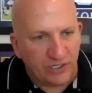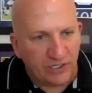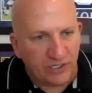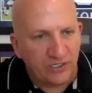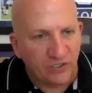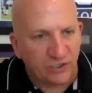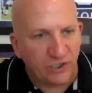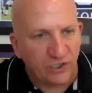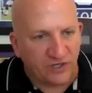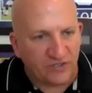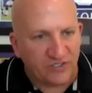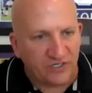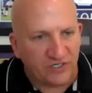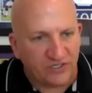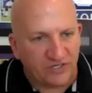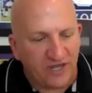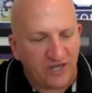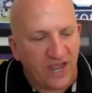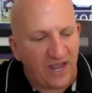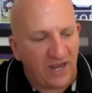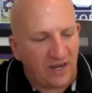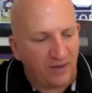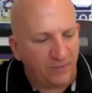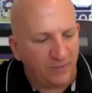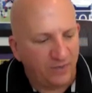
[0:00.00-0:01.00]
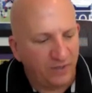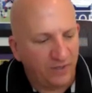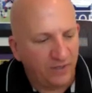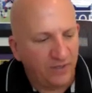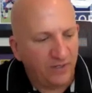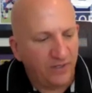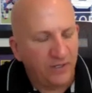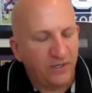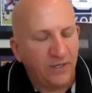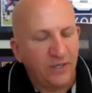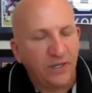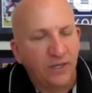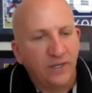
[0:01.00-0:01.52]
just in time,
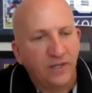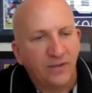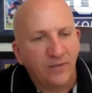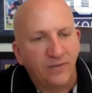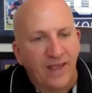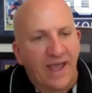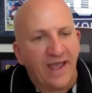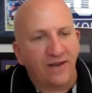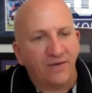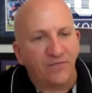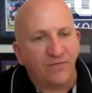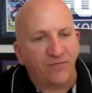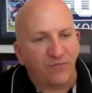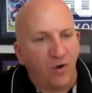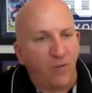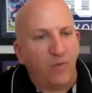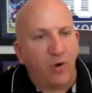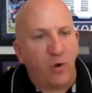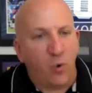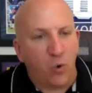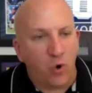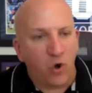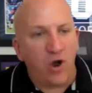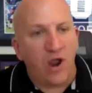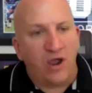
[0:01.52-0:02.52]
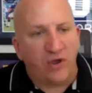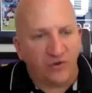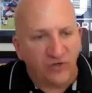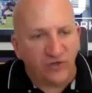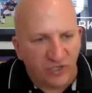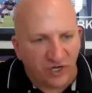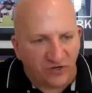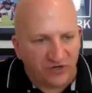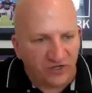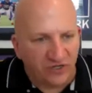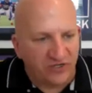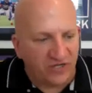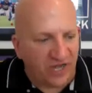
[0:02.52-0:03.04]
not from a warehouse just in
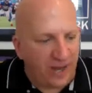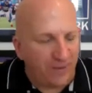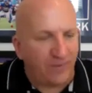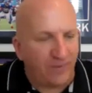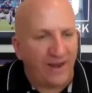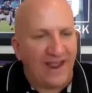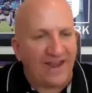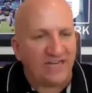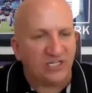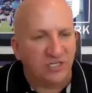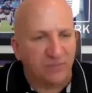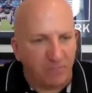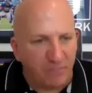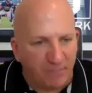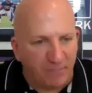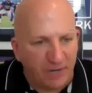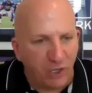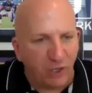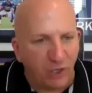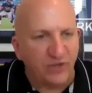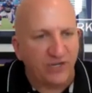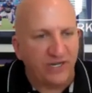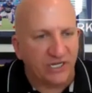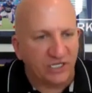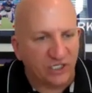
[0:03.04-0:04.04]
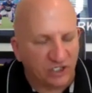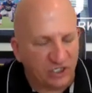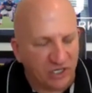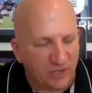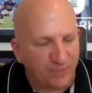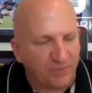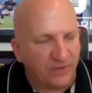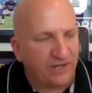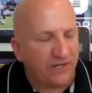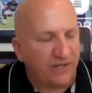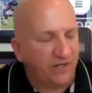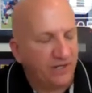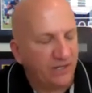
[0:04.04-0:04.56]
time, but actually building and
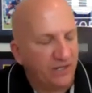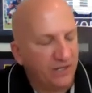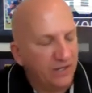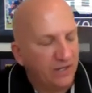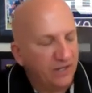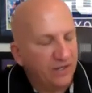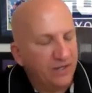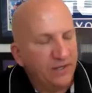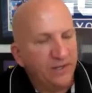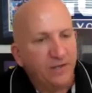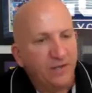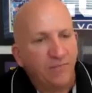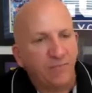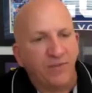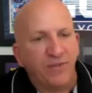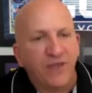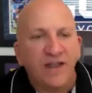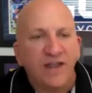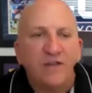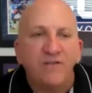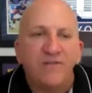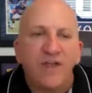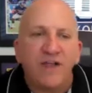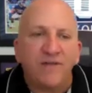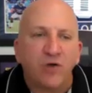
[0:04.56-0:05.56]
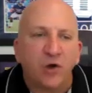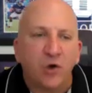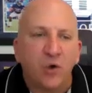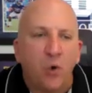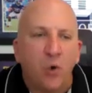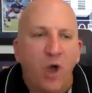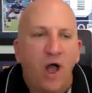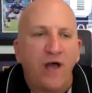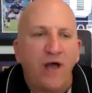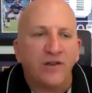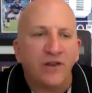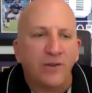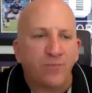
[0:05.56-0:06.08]
shipping. But then you have a
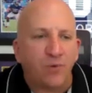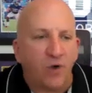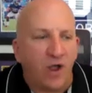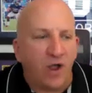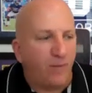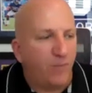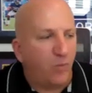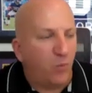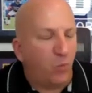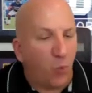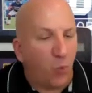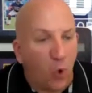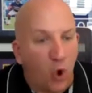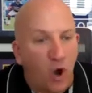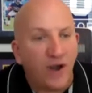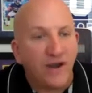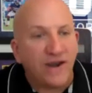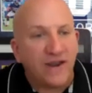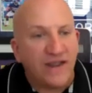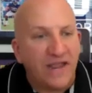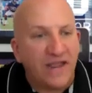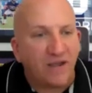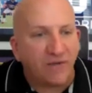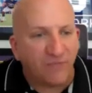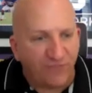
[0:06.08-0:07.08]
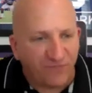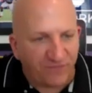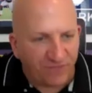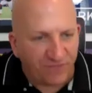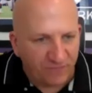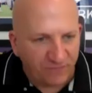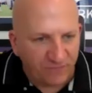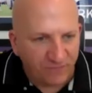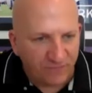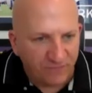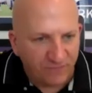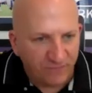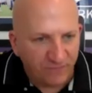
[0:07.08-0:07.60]
quality problem. What if
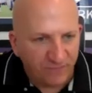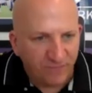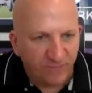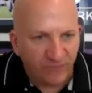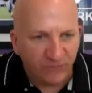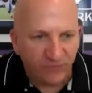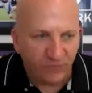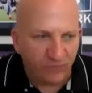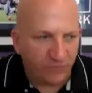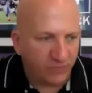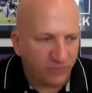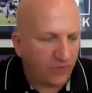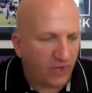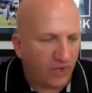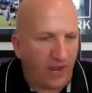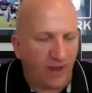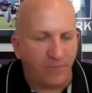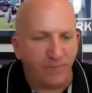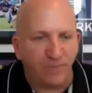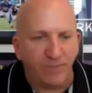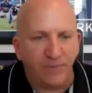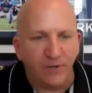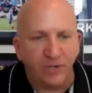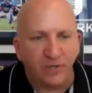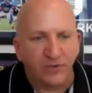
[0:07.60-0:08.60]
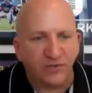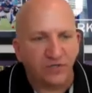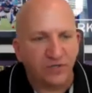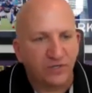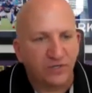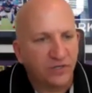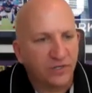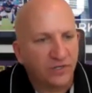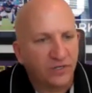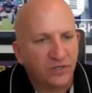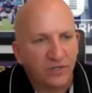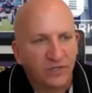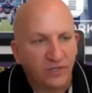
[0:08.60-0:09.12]
I built,
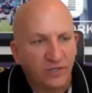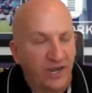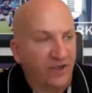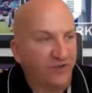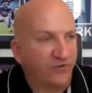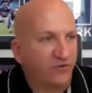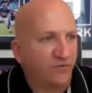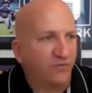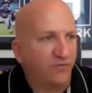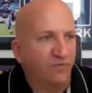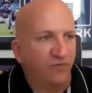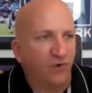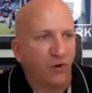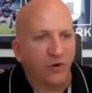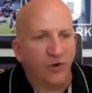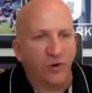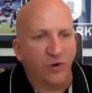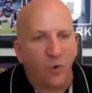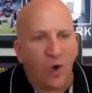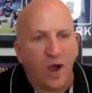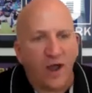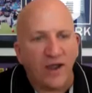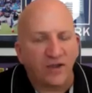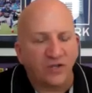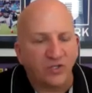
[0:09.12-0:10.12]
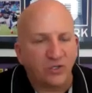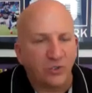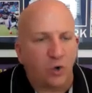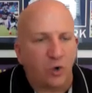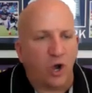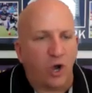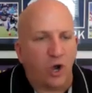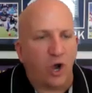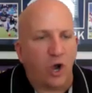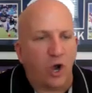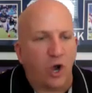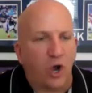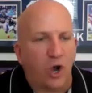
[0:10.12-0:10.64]
as Vernon wanted to,
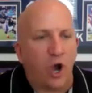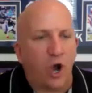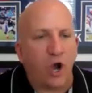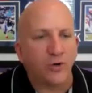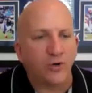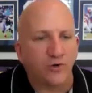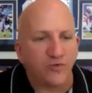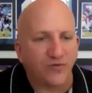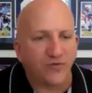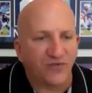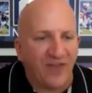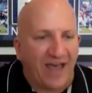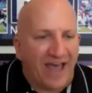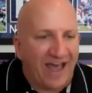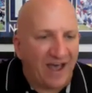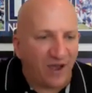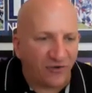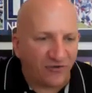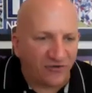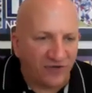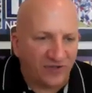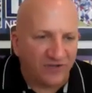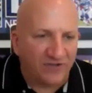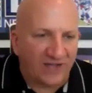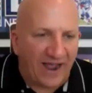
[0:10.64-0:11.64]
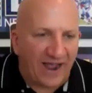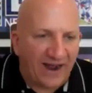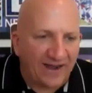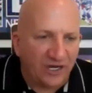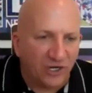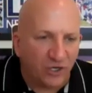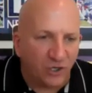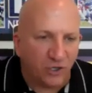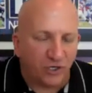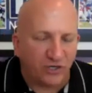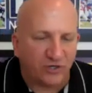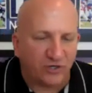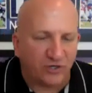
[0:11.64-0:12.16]
100,000 tidy
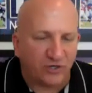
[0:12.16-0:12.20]
hooks?